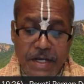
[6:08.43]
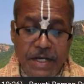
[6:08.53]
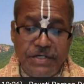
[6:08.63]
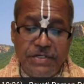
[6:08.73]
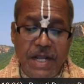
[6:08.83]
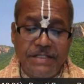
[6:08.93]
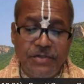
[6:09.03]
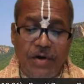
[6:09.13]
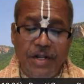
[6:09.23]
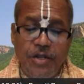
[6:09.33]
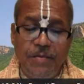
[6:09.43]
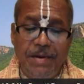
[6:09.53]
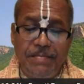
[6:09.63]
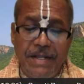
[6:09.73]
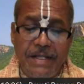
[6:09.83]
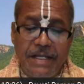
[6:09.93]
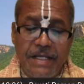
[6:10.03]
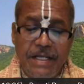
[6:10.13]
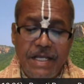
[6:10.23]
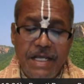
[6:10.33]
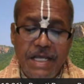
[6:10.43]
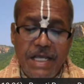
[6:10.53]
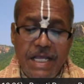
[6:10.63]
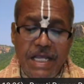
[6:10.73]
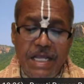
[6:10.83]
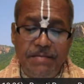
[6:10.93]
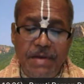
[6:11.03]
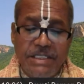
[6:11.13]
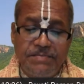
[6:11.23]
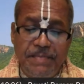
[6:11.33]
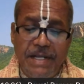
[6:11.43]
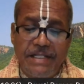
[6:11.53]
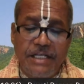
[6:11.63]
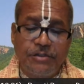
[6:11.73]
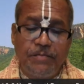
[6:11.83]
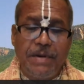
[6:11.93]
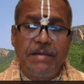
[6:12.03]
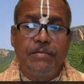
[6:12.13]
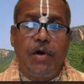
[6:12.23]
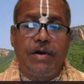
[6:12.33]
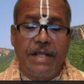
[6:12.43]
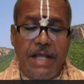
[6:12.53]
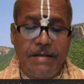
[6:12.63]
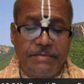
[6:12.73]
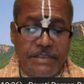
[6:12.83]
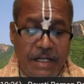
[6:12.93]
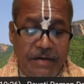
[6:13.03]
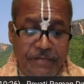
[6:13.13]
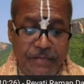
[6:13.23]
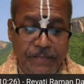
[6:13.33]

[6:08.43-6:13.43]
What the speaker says: Krishna is not a human being. He must be the Supreme Lord himself.